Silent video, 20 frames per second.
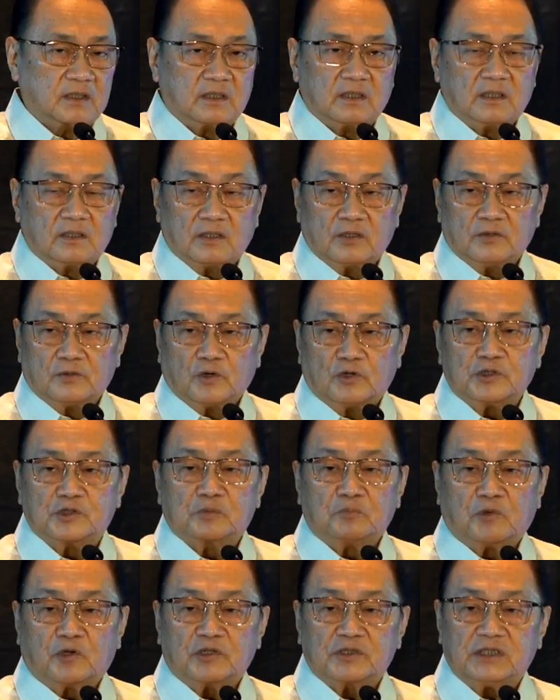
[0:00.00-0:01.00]
Those
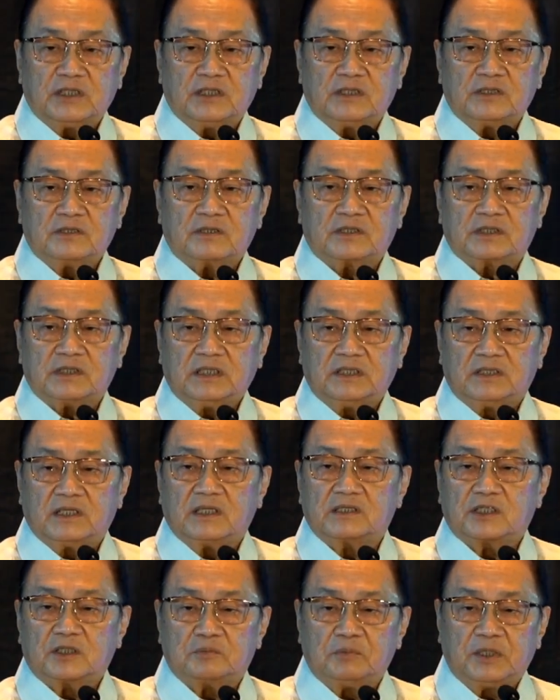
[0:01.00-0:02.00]
more senior see this
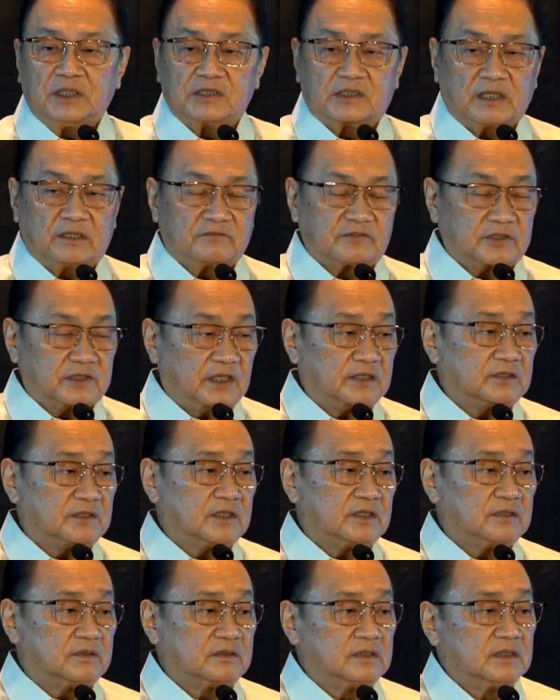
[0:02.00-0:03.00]
as being
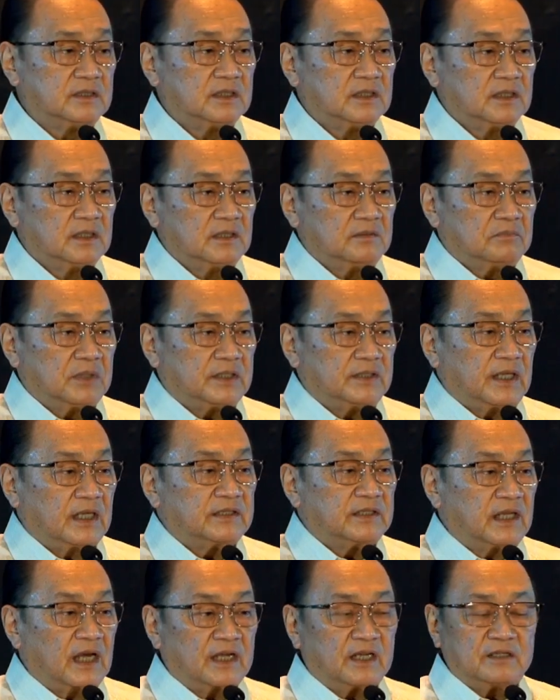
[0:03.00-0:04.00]
self-centered, but that
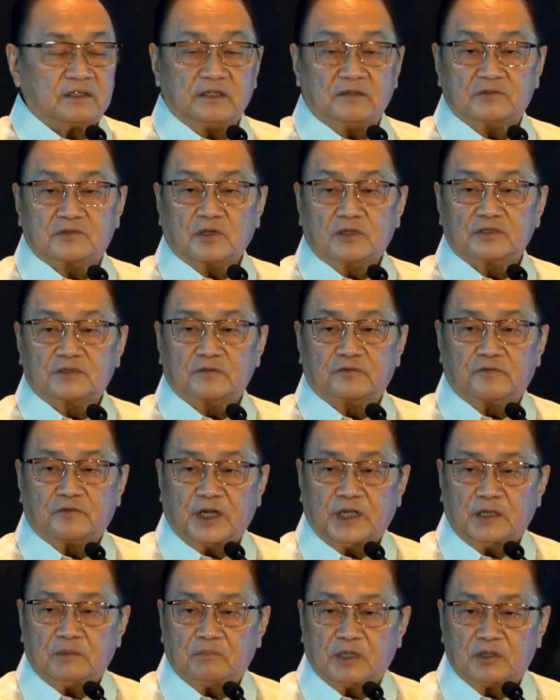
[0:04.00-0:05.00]
narrative is also
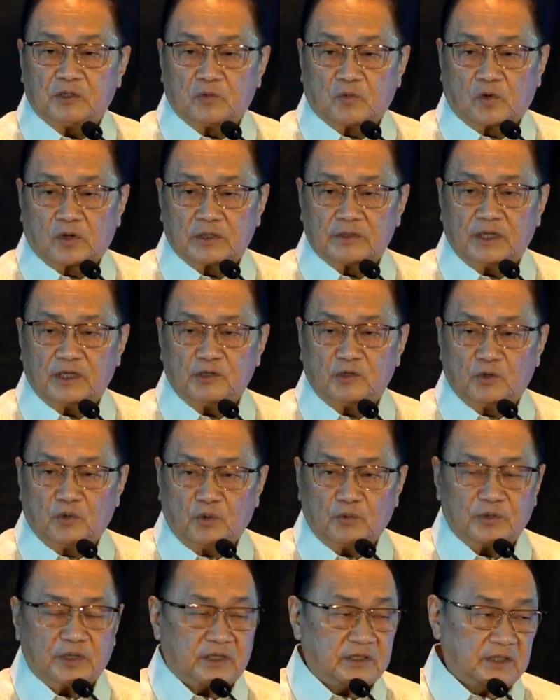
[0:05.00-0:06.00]
framed by the world they know
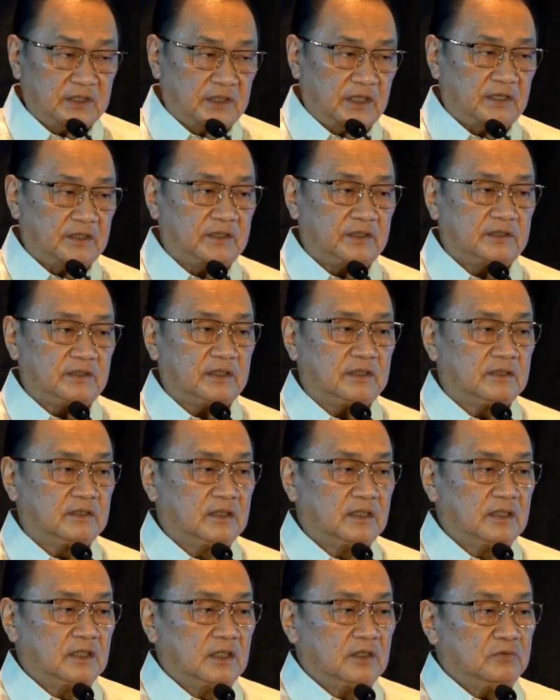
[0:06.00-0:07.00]
they're inheriting,
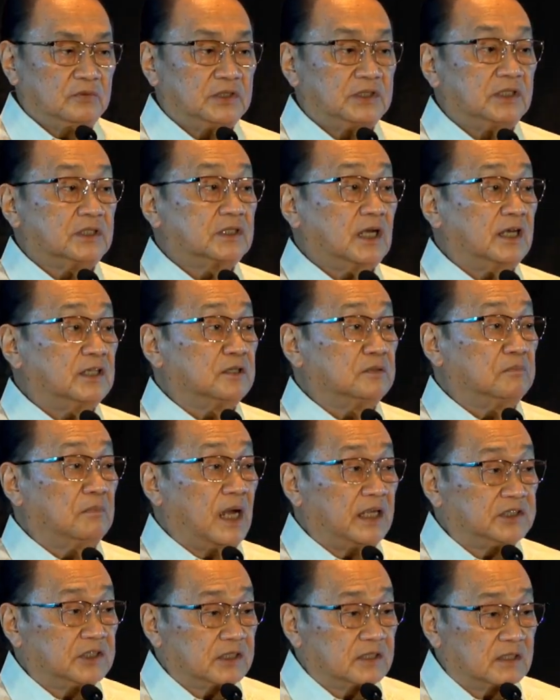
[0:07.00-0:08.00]
which is either
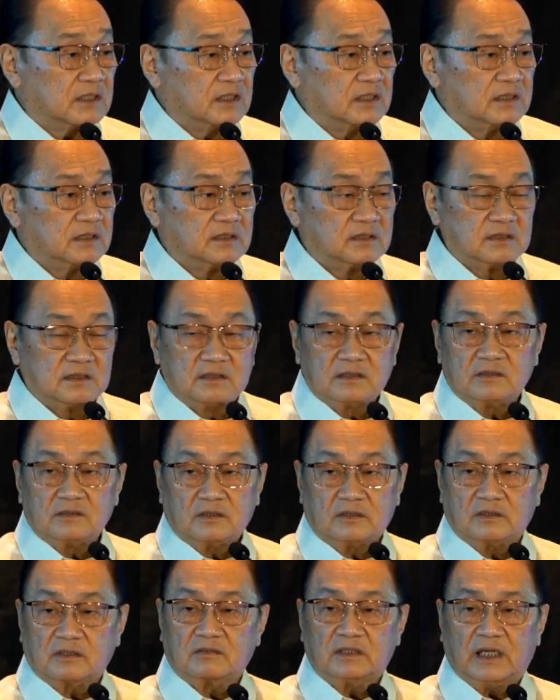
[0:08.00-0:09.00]
magical
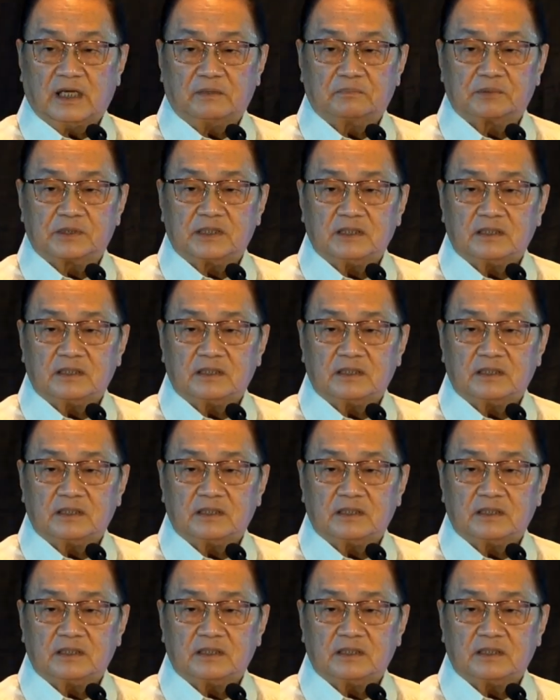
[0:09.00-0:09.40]
or collapsing.